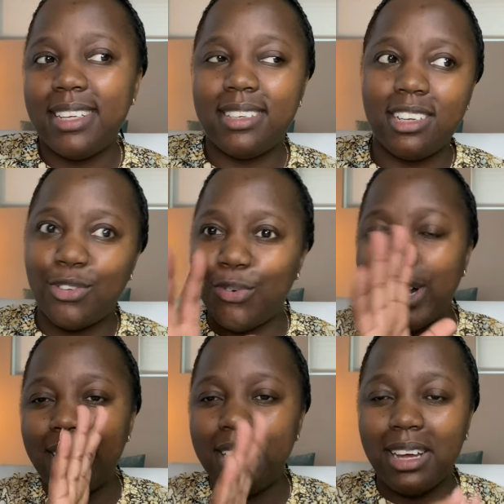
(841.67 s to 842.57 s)
it's just
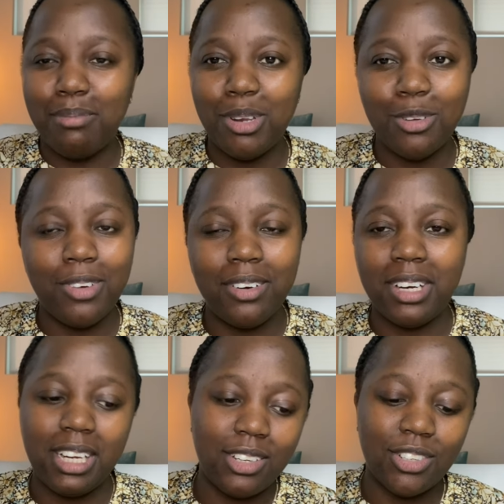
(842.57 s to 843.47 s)
for adding a bit of
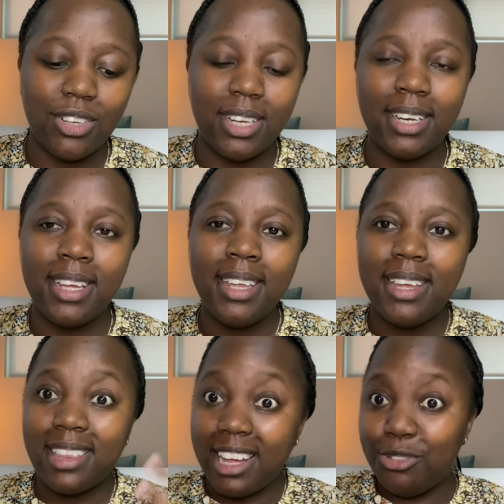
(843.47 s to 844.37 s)
variation.
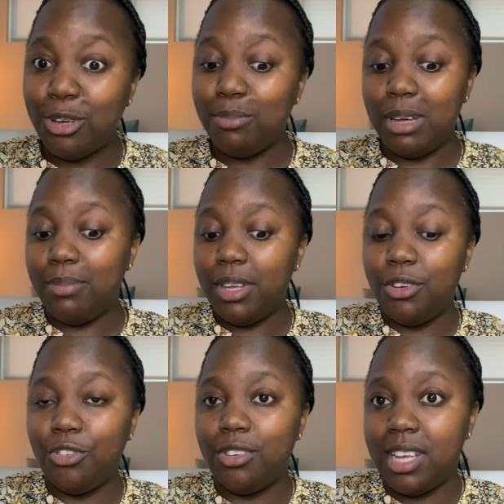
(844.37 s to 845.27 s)
That's when maybe
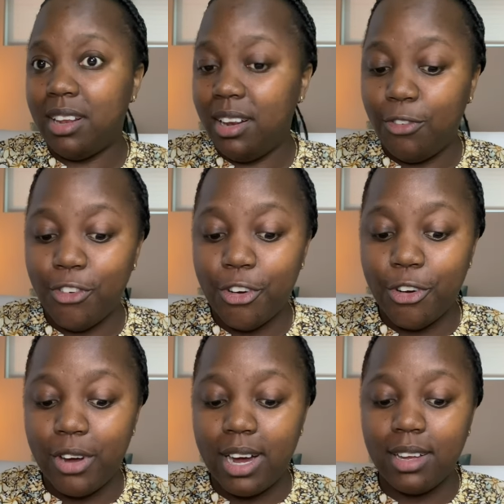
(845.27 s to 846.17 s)
you should settle
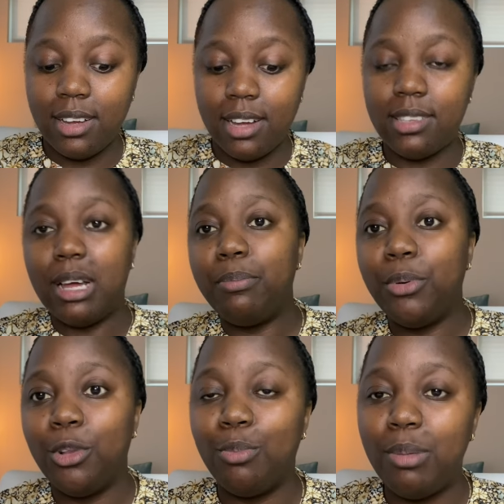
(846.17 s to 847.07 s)
for a
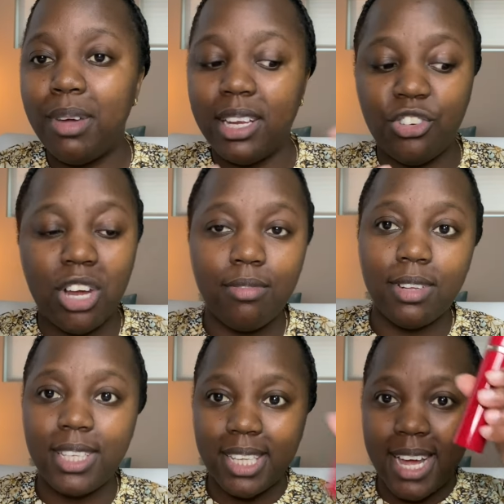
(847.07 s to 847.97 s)
sample, or maybe a
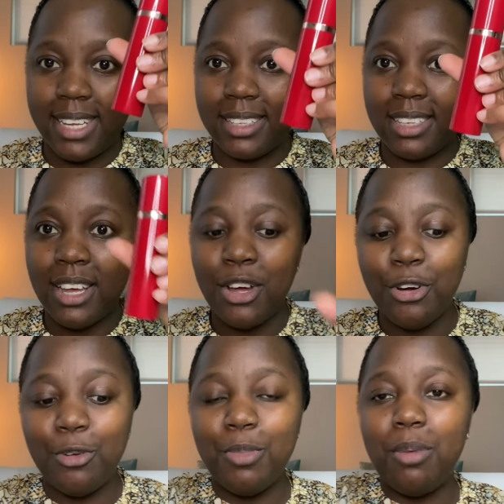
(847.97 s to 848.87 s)
travel size,
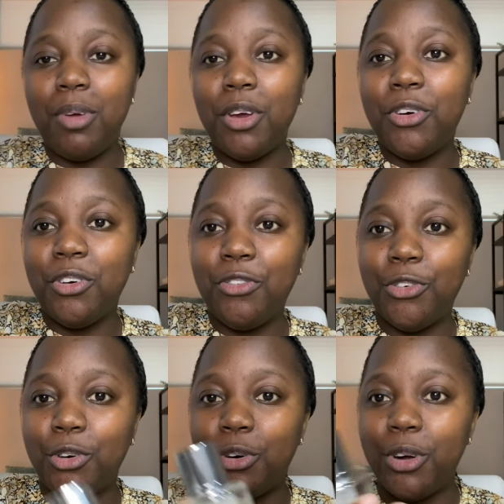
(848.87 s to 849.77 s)
or maybe go
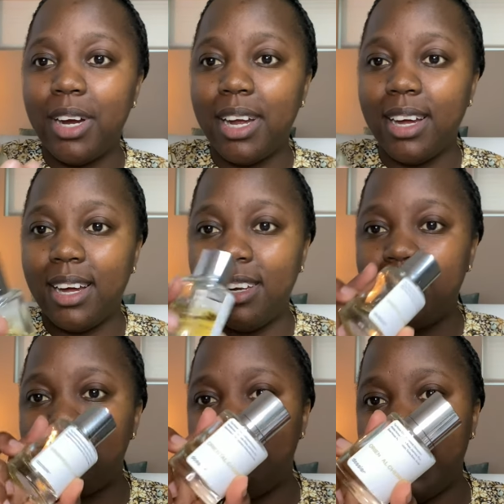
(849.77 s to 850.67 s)
for an
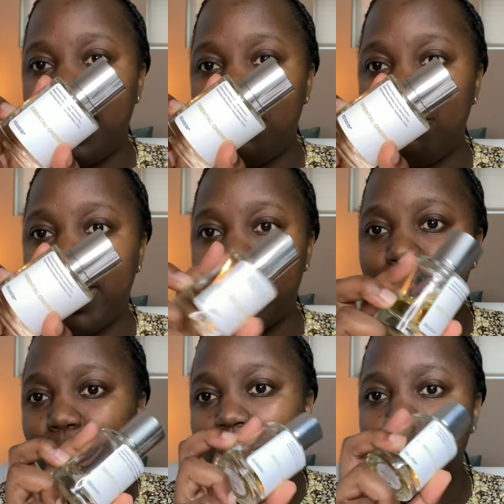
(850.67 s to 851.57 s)
inspired
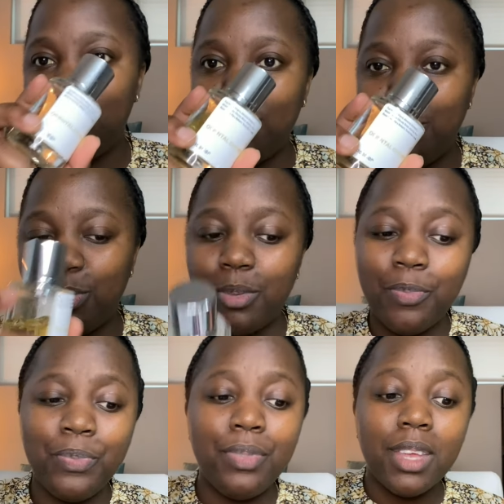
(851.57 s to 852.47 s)
by or a dupe.
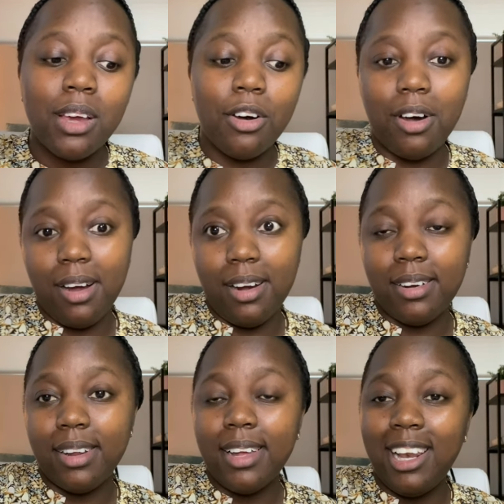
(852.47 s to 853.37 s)

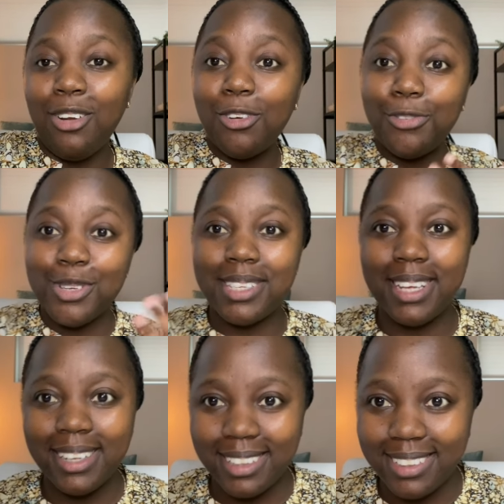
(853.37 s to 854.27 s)
Or look for
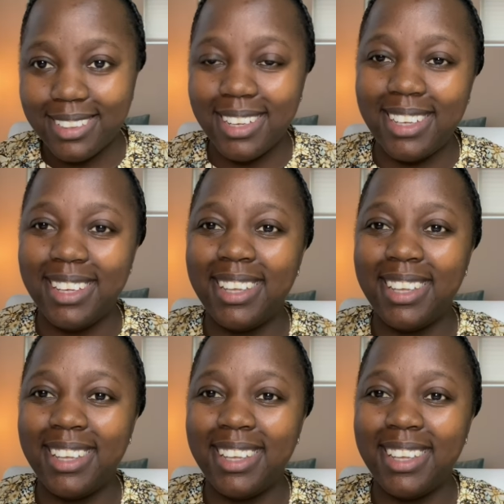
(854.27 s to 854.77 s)
sales.